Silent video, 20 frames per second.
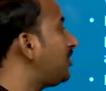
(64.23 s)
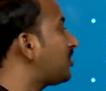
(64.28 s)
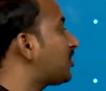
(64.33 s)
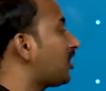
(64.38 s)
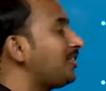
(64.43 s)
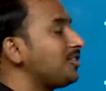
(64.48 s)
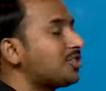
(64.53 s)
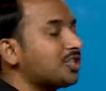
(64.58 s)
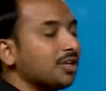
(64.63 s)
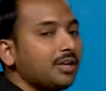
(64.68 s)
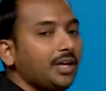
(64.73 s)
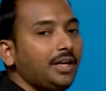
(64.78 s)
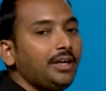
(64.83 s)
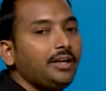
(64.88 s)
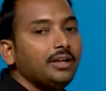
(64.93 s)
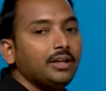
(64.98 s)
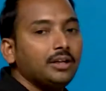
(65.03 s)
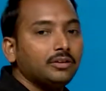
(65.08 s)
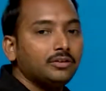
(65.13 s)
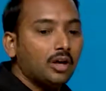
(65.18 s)
century
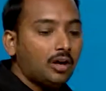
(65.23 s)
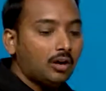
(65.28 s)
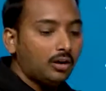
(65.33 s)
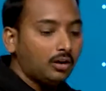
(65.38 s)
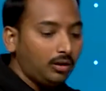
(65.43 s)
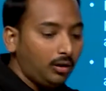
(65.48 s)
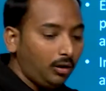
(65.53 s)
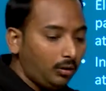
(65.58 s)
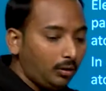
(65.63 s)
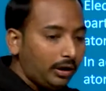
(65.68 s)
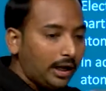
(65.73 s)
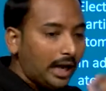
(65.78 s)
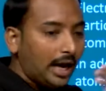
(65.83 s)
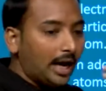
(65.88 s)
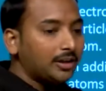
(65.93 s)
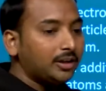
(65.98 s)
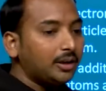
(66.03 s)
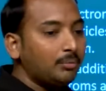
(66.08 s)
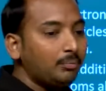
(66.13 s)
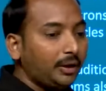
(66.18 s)
the
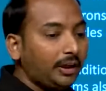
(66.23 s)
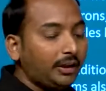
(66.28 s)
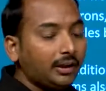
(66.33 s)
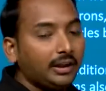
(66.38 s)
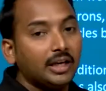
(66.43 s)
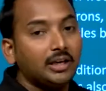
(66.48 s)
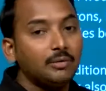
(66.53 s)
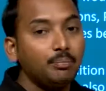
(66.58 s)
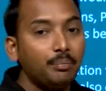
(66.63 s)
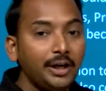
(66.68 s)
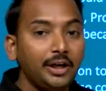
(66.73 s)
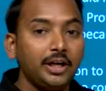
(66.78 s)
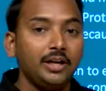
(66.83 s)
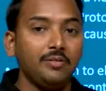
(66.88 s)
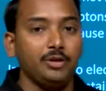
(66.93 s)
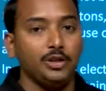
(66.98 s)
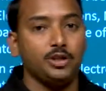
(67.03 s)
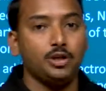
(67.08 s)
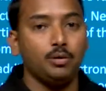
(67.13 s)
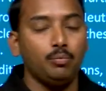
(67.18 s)
atom can be
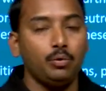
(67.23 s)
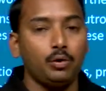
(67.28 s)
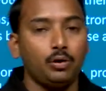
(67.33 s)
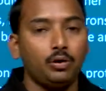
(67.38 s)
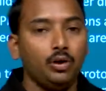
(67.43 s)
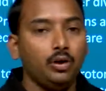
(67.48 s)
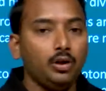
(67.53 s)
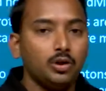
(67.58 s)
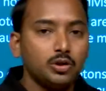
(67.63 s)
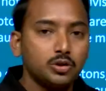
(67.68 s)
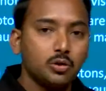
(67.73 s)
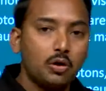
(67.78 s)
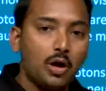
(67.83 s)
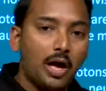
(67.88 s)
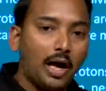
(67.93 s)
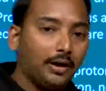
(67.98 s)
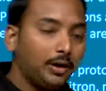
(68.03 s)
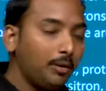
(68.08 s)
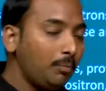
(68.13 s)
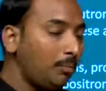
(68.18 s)
divisible. So
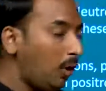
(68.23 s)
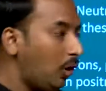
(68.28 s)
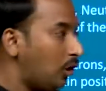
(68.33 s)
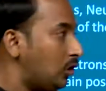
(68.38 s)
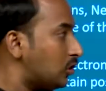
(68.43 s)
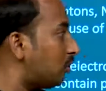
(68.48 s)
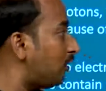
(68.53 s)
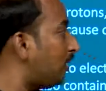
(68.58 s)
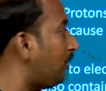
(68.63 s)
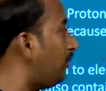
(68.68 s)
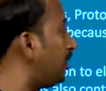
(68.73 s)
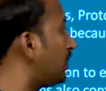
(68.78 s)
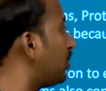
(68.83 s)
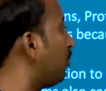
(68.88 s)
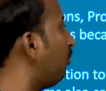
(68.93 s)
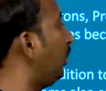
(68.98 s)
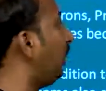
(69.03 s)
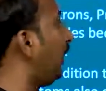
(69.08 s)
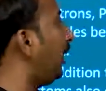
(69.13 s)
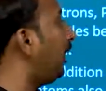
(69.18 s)
atom also
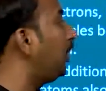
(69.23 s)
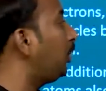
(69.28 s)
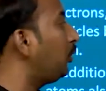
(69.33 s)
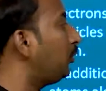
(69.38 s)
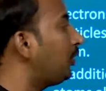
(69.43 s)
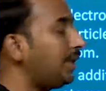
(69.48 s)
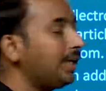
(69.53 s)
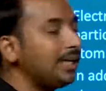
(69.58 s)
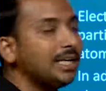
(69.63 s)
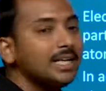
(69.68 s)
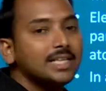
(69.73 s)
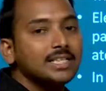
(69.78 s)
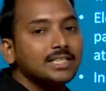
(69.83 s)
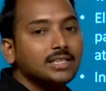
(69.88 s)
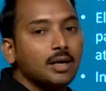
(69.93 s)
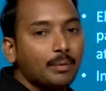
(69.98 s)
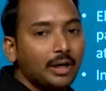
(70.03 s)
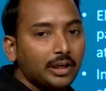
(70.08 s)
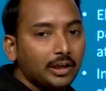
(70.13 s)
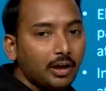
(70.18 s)
divisible into the
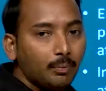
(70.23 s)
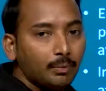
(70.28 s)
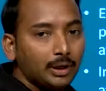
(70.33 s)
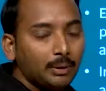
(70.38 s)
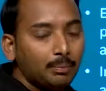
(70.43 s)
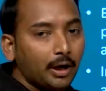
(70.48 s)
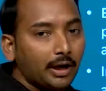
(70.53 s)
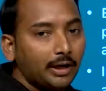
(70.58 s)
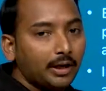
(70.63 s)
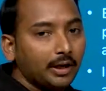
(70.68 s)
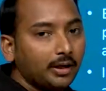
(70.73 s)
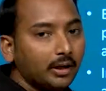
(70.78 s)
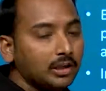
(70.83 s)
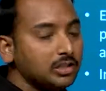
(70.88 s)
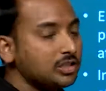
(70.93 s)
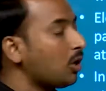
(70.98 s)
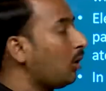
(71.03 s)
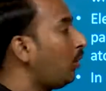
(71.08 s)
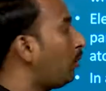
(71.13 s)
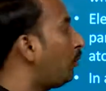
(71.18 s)
subatomic particles.
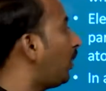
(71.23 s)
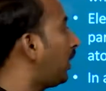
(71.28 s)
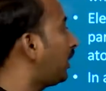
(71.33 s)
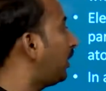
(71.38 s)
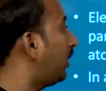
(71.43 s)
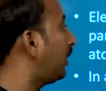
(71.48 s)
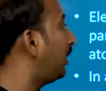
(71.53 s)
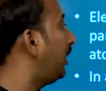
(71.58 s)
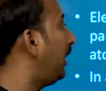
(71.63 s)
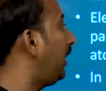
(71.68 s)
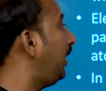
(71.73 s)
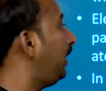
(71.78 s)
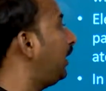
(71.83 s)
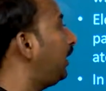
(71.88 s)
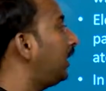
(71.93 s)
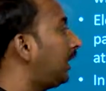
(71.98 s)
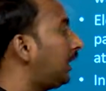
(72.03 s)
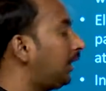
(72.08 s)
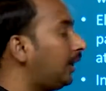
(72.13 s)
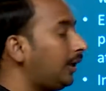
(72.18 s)
What are they?
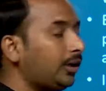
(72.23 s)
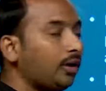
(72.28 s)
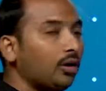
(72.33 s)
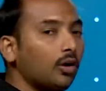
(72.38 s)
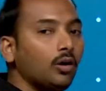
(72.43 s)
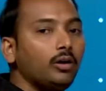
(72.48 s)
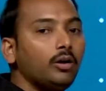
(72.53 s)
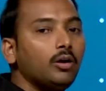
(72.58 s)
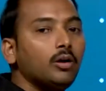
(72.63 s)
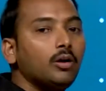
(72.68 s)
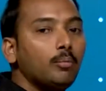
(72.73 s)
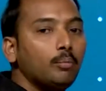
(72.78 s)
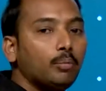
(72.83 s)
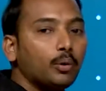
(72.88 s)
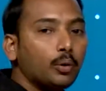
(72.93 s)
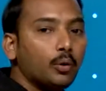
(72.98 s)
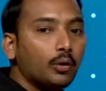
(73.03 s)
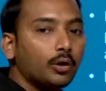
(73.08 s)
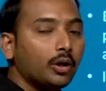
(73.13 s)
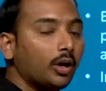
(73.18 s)
Electron,
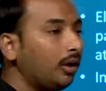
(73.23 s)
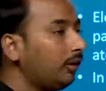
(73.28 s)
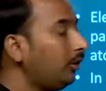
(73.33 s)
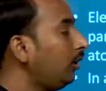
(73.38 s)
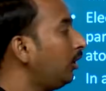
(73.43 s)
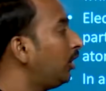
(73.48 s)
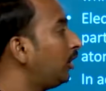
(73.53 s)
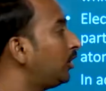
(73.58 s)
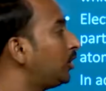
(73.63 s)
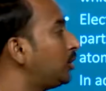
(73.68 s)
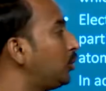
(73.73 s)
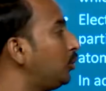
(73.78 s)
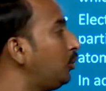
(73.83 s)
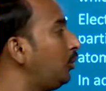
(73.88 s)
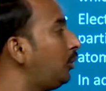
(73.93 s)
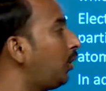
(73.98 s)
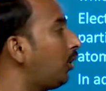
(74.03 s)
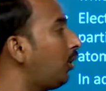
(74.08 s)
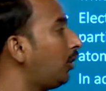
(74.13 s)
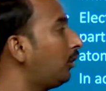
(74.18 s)
proton,
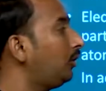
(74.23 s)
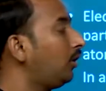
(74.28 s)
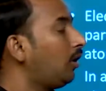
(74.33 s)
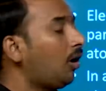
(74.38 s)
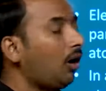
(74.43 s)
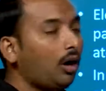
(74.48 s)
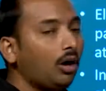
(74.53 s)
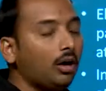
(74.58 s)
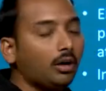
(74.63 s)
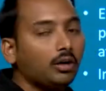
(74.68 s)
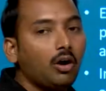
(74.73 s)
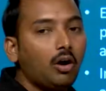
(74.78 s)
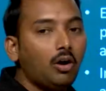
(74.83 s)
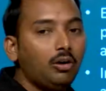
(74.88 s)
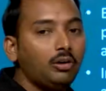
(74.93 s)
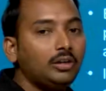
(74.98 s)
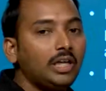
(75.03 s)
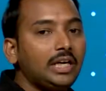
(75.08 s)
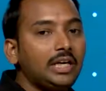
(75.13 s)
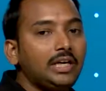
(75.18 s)
neutron are
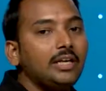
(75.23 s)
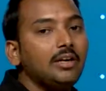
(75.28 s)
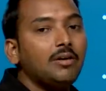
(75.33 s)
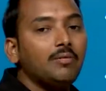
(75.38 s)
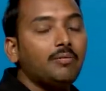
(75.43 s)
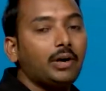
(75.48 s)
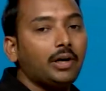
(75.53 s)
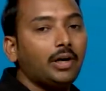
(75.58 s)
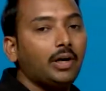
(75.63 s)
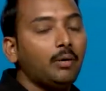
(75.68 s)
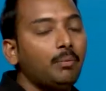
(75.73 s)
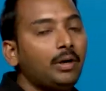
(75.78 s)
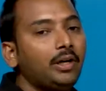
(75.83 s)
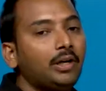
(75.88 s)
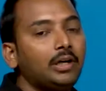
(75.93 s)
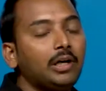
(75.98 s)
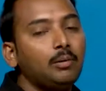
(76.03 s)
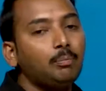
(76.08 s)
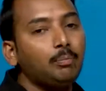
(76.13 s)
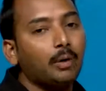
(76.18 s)
called the
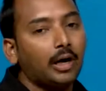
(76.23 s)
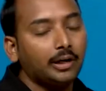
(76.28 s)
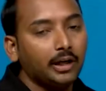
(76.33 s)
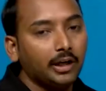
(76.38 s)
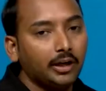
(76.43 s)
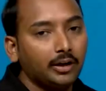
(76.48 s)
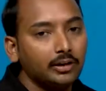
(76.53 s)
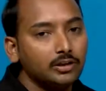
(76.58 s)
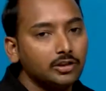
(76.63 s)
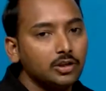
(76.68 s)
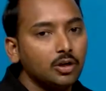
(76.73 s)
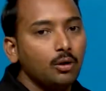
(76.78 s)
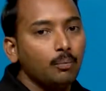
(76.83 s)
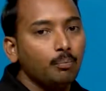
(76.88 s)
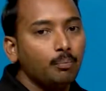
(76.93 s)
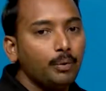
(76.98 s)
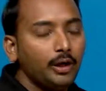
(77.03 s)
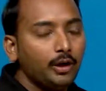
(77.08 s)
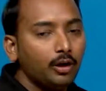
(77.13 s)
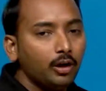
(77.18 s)
fundamental particles
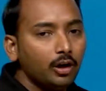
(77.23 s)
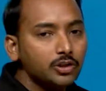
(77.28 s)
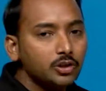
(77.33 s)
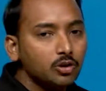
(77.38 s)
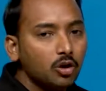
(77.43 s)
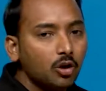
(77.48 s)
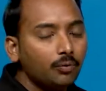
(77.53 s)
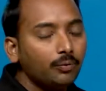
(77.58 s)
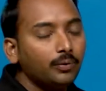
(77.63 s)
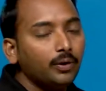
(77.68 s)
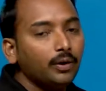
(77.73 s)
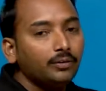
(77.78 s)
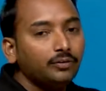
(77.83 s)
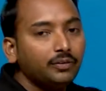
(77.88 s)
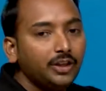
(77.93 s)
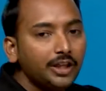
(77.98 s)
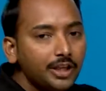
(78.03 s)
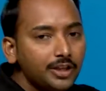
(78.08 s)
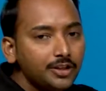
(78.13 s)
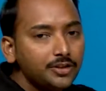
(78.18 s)
because of
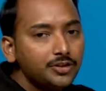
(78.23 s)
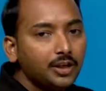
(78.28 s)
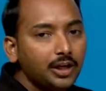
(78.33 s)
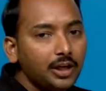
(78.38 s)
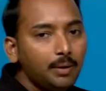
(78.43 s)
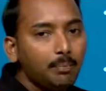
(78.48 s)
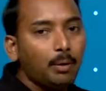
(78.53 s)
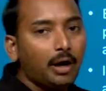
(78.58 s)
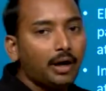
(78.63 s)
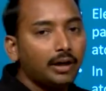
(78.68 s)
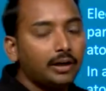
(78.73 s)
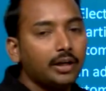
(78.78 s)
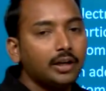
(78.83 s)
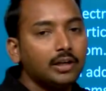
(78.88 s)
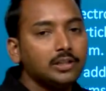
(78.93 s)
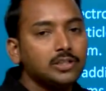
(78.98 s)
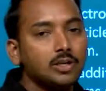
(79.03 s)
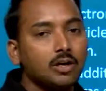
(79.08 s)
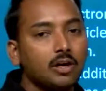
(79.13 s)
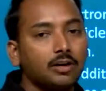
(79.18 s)
these three
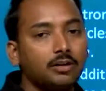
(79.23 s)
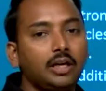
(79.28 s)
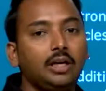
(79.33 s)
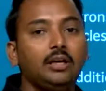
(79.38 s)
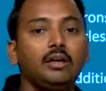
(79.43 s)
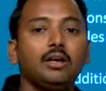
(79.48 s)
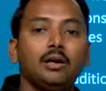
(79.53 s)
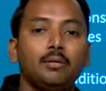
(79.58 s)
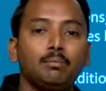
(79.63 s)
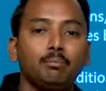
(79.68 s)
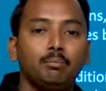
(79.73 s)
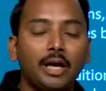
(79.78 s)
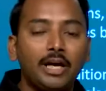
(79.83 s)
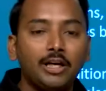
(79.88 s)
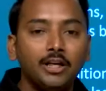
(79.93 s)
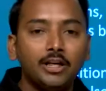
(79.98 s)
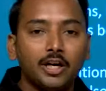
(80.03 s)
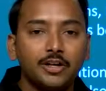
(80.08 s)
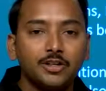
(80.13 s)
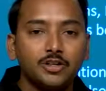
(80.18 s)
particles are the main
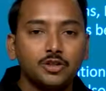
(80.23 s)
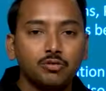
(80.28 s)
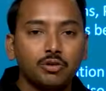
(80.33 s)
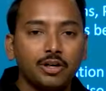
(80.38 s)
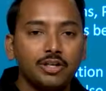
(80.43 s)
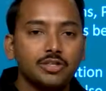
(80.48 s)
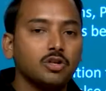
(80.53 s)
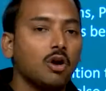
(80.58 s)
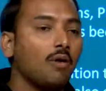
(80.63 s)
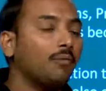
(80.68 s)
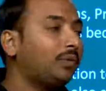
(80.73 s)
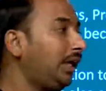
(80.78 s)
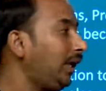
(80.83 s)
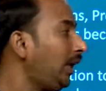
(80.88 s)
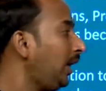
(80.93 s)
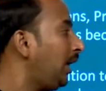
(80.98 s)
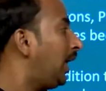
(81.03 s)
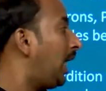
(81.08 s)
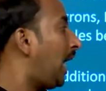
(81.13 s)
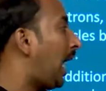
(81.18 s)
constituents of the
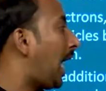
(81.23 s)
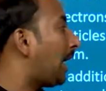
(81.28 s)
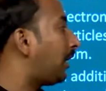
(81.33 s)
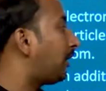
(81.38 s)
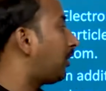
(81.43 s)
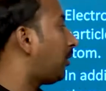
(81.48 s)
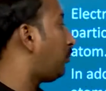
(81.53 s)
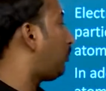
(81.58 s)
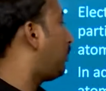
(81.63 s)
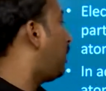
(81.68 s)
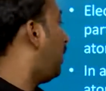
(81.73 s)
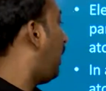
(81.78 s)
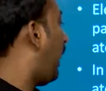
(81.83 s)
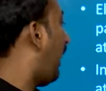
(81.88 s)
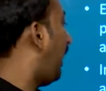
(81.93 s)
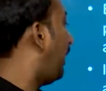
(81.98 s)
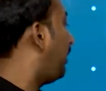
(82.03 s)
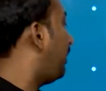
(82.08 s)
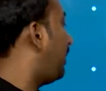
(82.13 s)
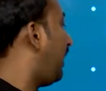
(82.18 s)
atom.
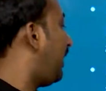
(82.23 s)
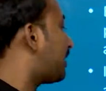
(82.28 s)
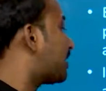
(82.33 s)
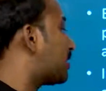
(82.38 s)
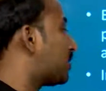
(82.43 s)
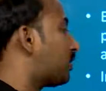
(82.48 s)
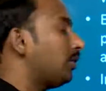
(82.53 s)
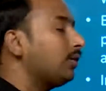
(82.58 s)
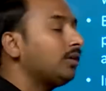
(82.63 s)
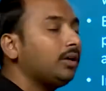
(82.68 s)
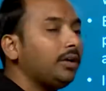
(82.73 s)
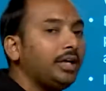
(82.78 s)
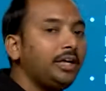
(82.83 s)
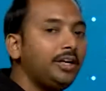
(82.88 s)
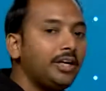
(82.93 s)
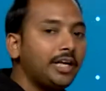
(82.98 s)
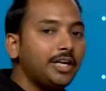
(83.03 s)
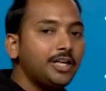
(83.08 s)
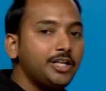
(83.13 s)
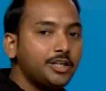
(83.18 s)
And next, in
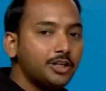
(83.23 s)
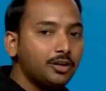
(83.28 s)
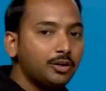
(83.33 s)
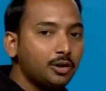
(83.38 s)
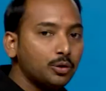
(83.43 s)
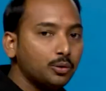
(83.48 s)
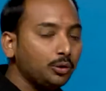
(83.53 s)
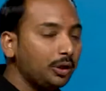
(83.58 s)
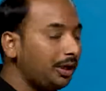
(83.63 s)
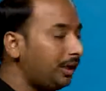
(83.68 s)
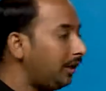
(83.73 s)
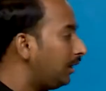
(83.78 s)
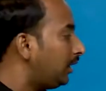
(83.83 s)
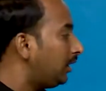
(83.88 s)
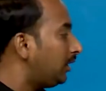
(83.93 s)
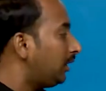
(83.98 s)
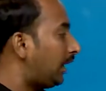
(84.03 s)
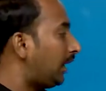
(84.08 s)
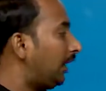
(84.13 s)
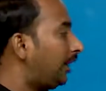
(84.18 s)
addition to the
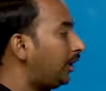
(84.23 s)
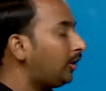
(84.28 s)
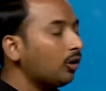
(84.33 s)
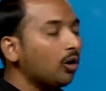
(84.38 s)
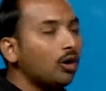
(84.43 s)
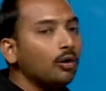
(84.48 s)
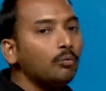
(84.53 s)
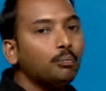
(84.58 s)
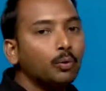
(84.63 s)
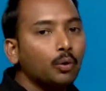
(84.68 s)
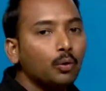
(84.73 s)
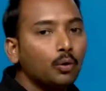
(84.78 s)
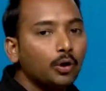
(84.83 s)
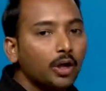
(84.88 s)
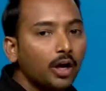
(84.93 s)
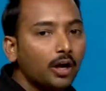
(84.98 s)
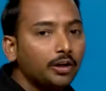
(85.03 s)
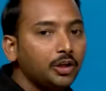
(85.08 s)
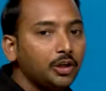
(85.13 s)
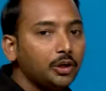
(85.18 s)
electron,
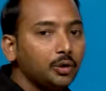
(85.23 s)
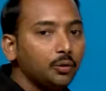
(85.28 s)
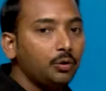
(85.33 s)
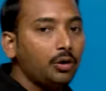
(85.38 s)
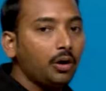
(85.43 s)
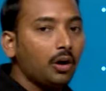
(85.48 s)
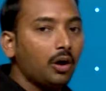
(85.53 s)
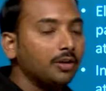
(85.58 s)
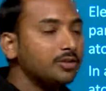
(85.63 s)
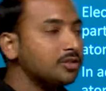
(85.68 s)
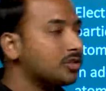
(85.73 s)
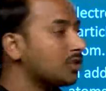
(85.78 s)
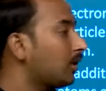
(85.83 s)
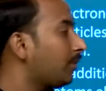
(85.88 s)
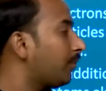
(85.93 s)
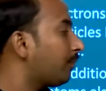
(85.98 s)
proton, neutrons,